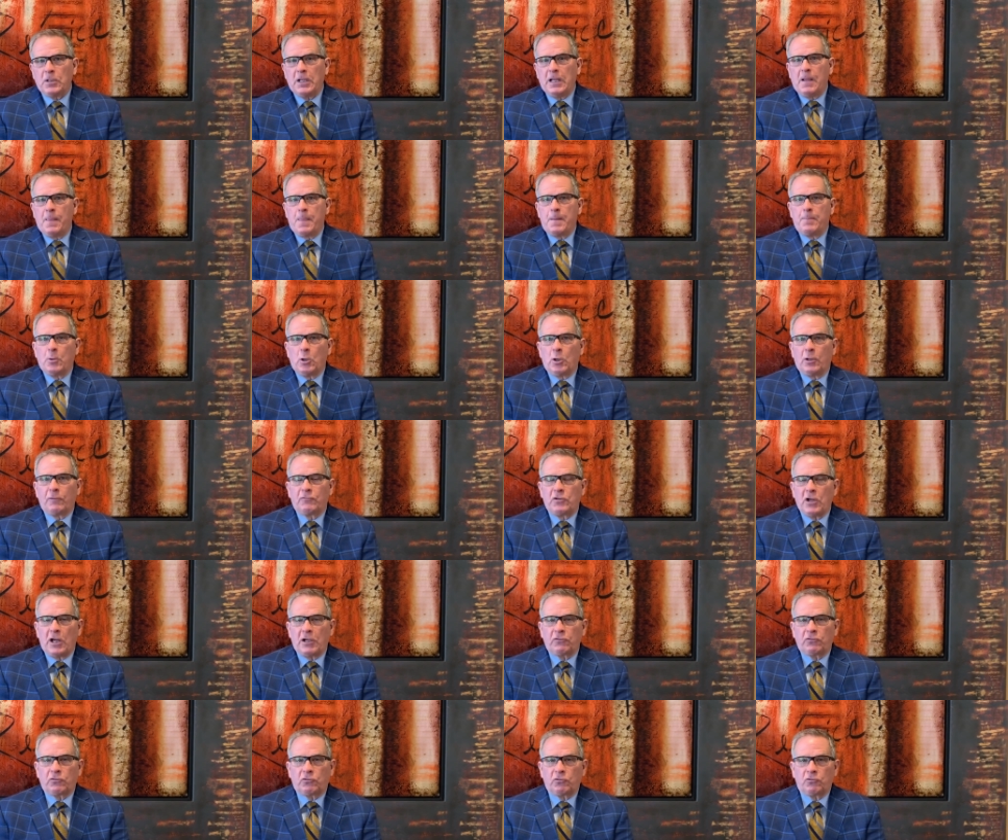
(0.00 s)
in the book of
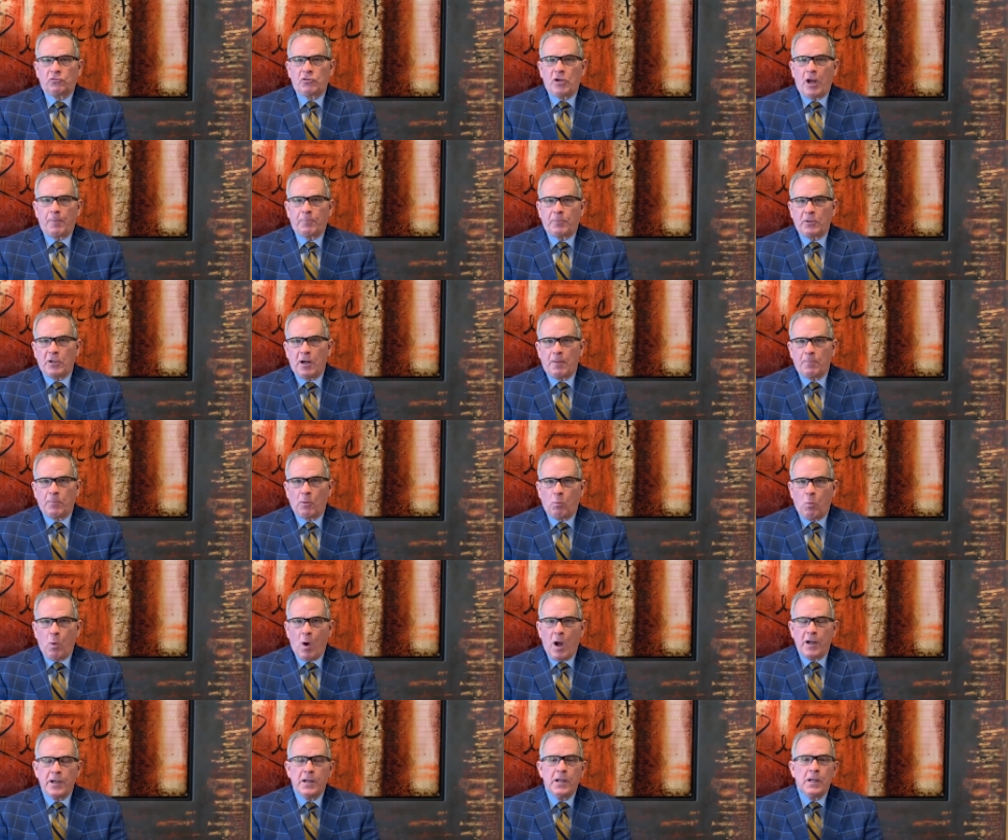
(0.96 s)
Genesis, chapter number
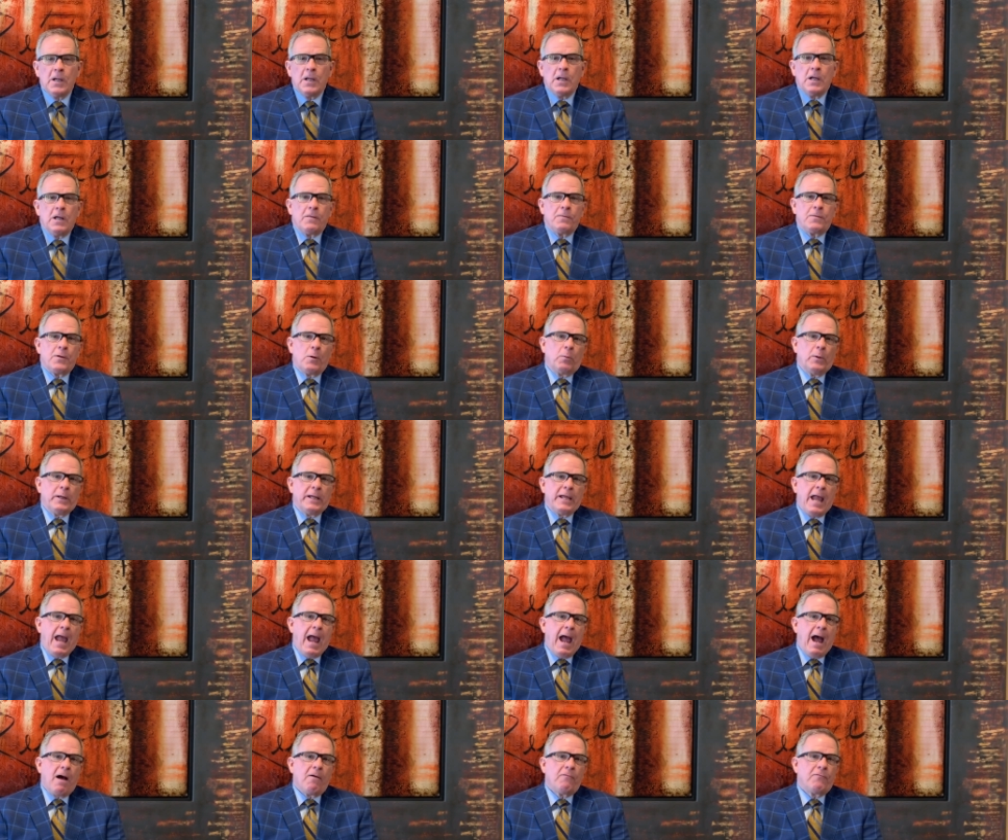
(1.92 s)
one, that we
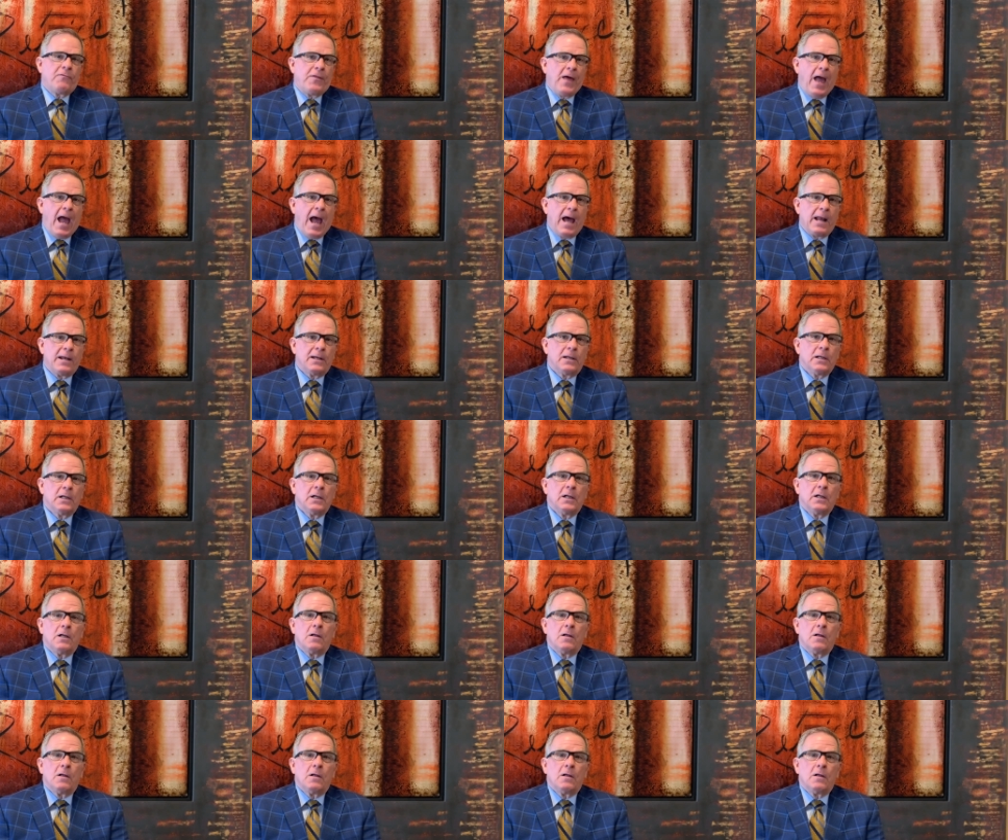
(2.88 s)
have that